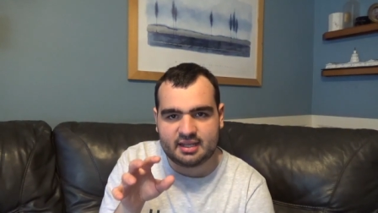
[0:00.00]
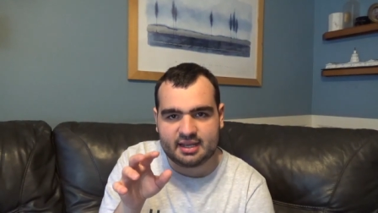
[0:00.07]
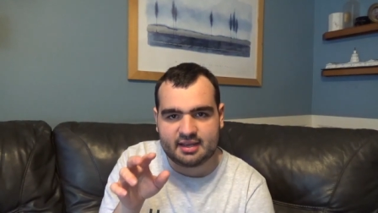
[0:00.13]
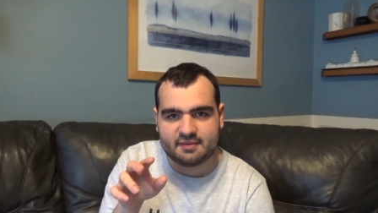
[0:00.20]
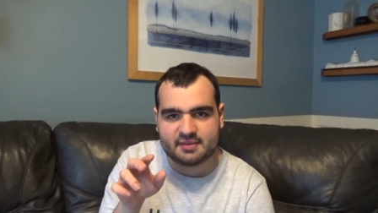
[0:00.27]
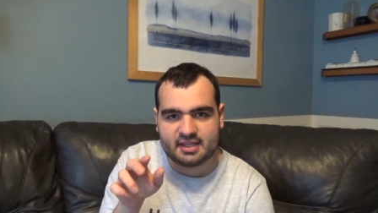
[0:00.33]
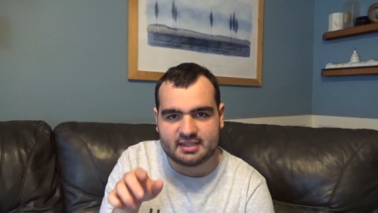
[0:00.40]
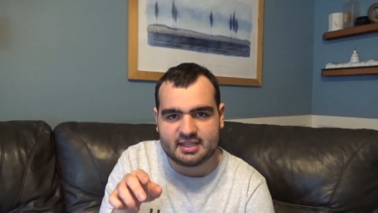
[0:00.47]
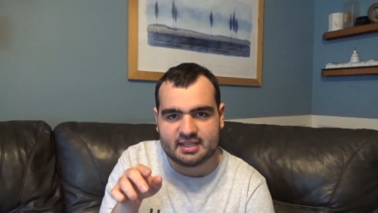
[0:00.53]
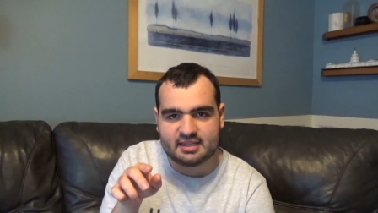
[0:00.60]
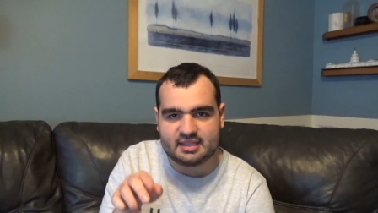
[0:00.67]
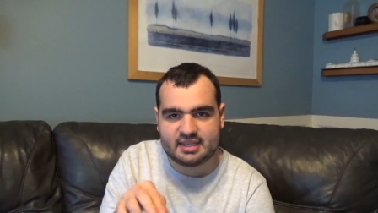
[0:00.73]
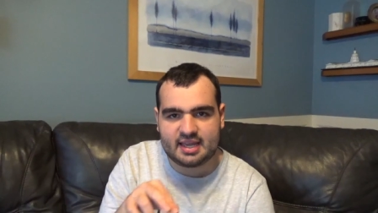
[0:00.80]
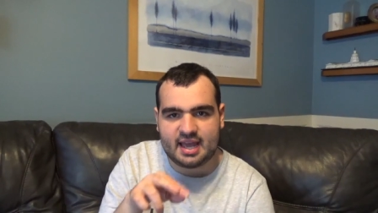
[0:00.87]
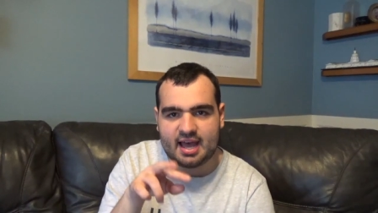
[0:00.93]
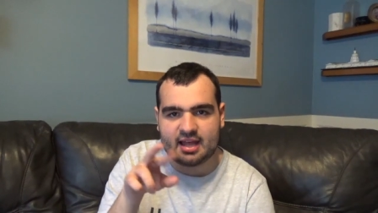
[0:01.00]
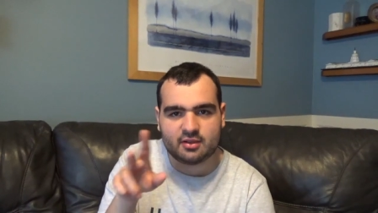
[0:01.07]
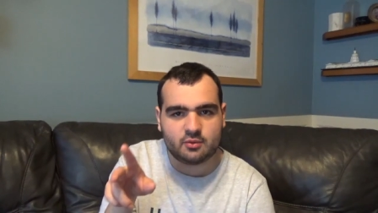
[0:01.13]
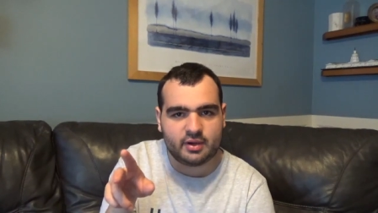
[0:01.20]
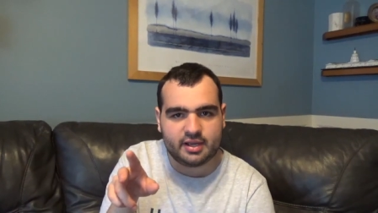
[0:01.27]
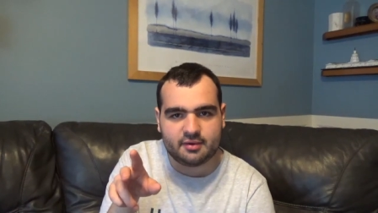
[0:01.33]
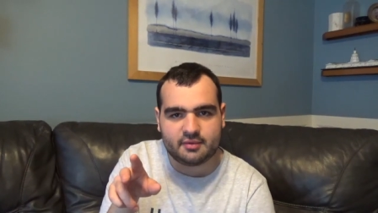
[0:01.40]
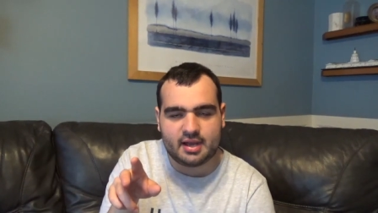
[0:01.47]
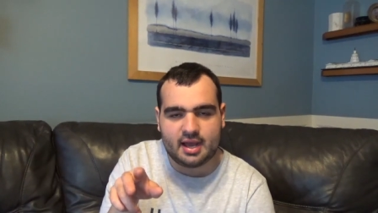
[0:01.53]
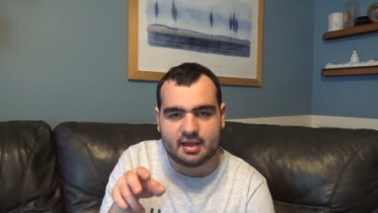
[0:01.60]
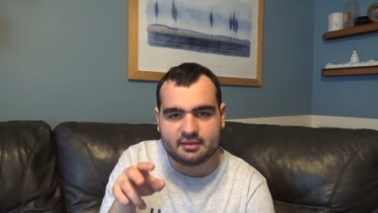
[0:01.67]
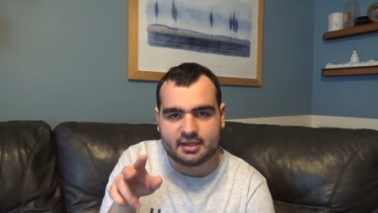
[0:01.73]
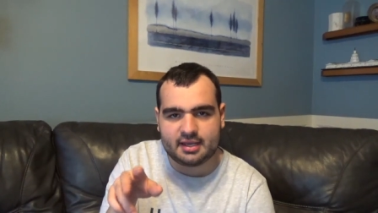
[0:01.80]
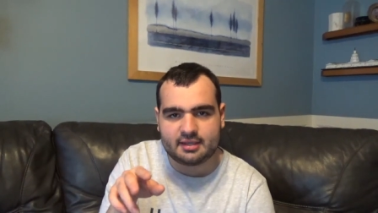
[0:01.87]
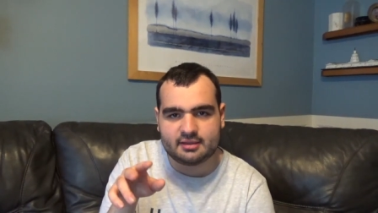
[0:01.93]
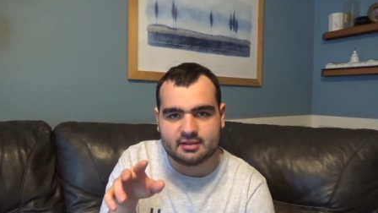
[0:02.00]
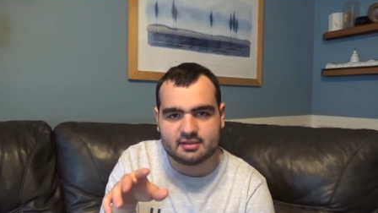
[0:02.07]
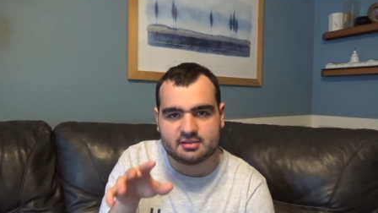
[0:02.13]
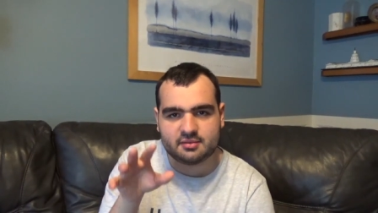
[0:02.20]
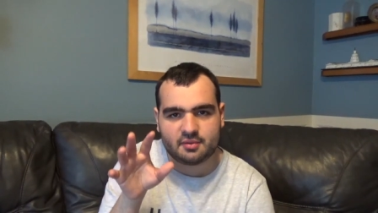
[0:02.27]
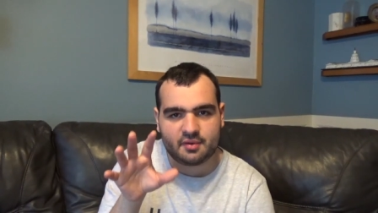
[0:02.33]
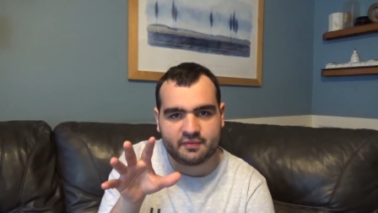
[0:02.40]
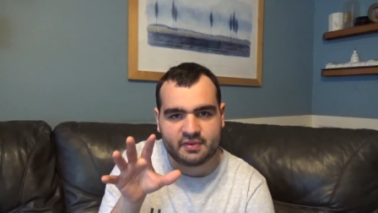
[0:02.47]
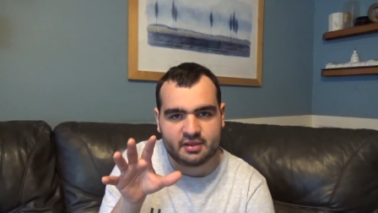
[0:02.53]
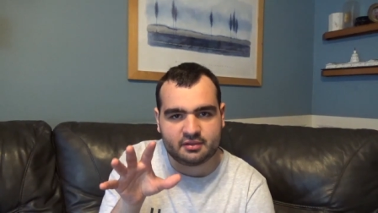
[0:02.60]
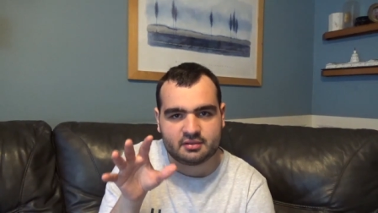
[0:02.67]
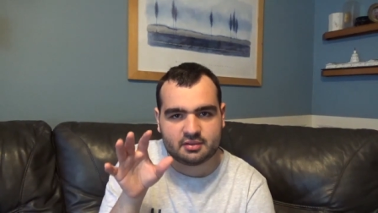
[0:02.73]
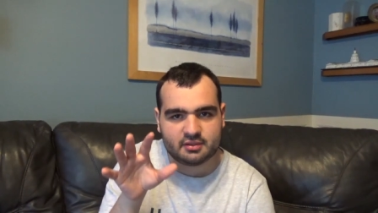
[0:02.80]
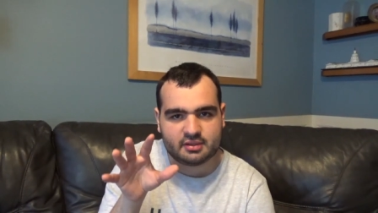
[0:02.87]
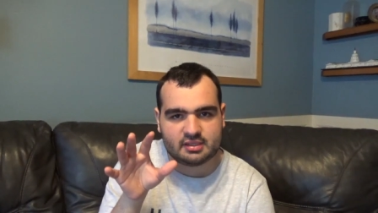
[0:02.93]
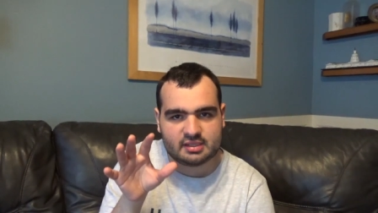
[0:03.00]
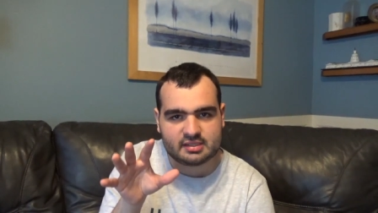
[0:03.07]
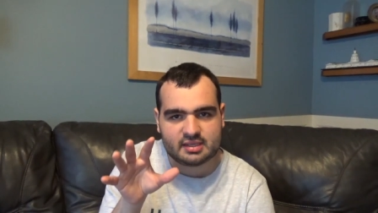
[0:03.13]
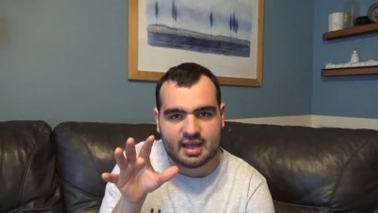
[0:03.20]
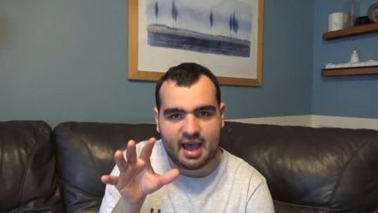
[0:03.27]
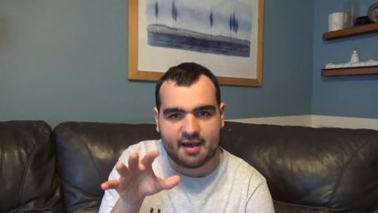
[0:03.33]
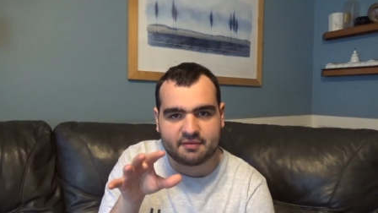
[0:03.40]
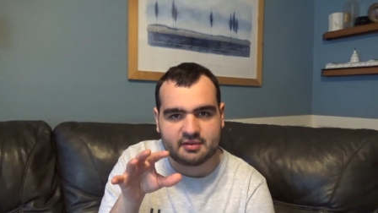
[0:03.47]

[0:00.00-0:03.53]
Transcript: Like, if they did it the other way around, like, there's a reveal during this,